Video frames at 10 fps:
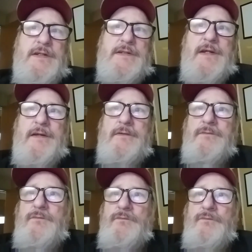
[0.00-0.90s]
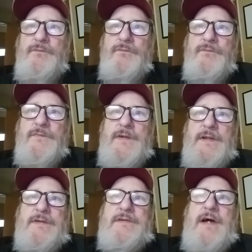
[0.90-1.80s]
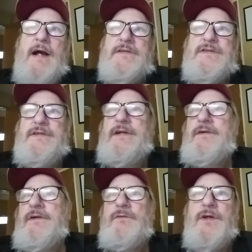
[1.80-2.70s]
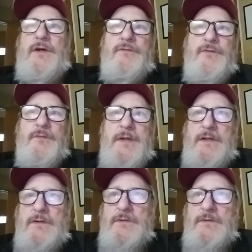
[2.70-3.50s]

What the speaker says: He's like, the Doxinator, he don't care for me.